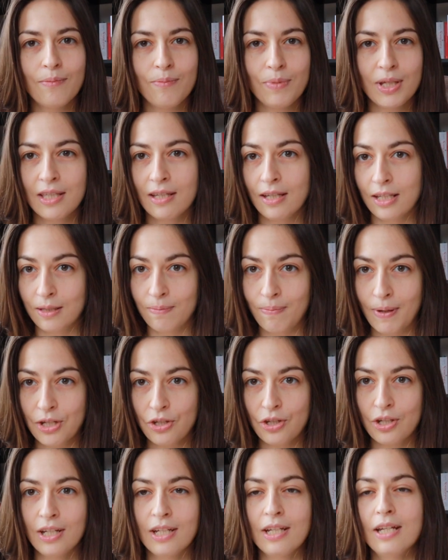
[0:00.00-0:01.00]
the media,
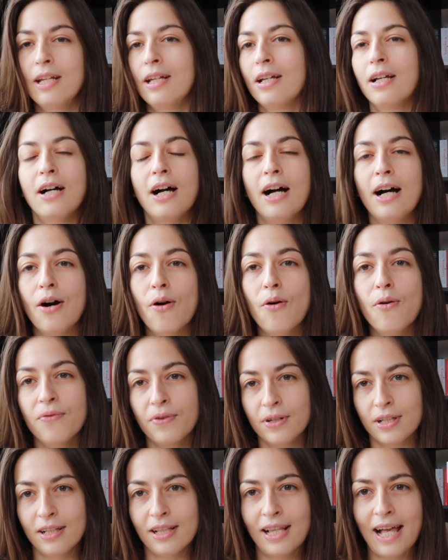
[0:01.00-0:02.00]
especially uh,
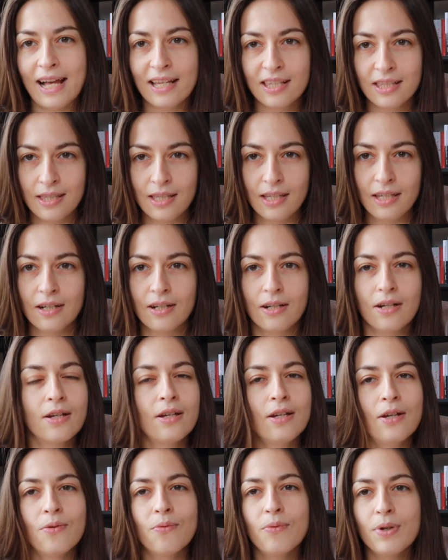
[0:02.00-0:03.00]
over the last year
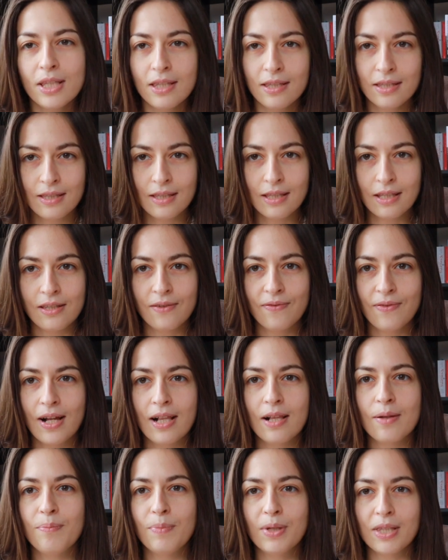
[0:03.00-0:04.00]
with the
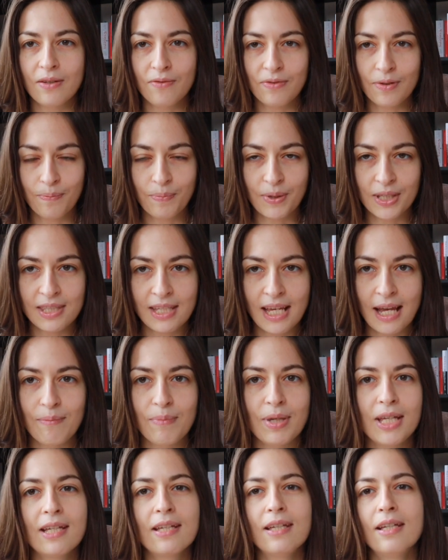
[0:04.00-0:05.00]
development of the
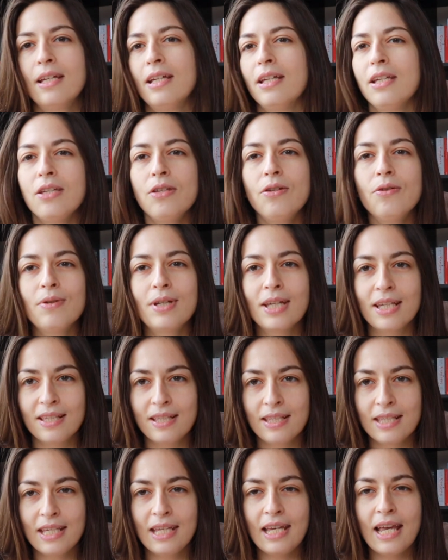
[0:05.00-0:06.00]
pandemic. You can
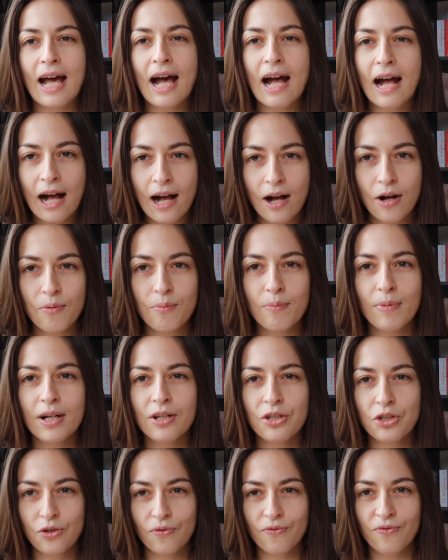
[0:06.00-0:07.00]
see how
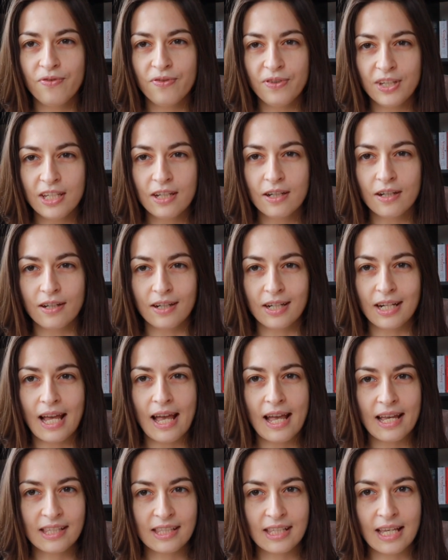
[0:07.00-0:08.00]
much fear
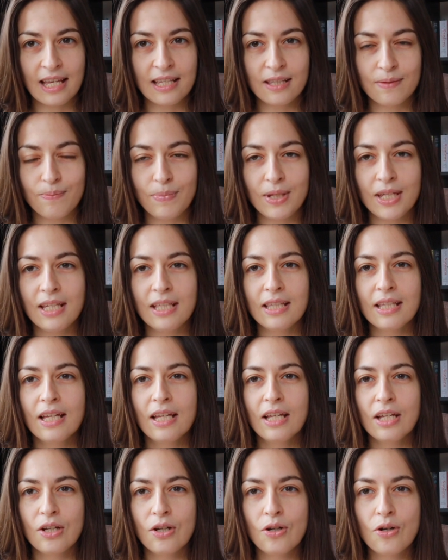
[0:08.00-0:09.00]
that has been
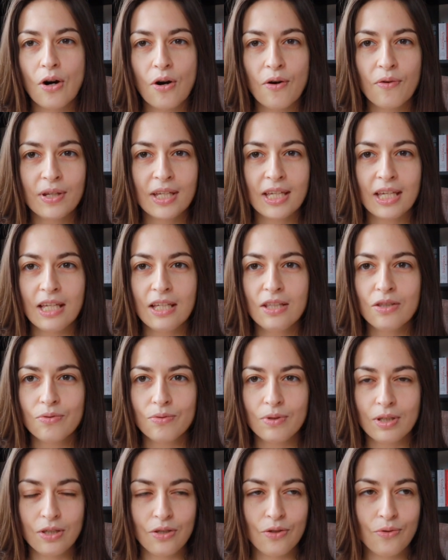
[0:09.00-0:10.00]
going
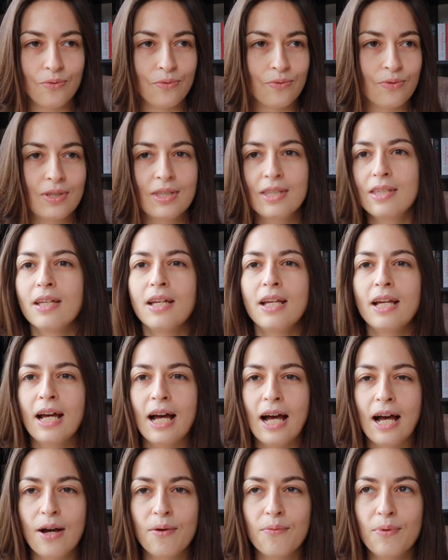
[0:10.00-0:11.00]
into the news.
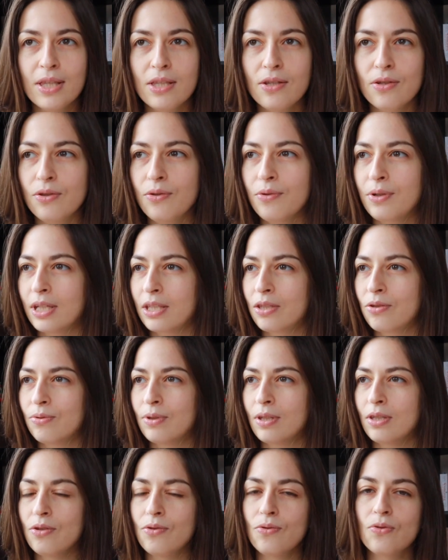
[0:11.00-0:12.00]
Uh, when you look into
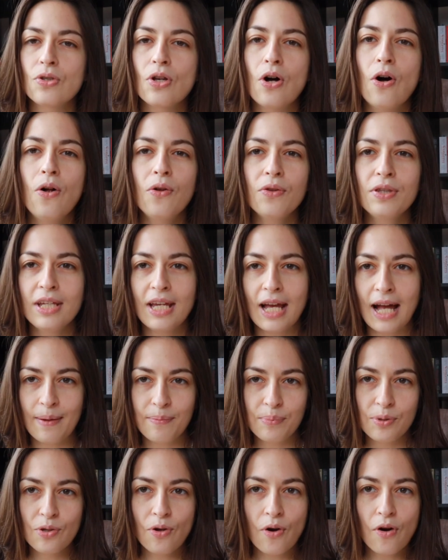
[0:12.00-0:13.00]
the news, all the
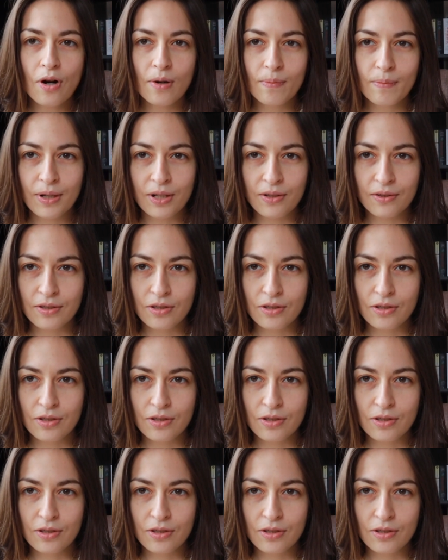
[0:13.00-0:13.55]
abnormal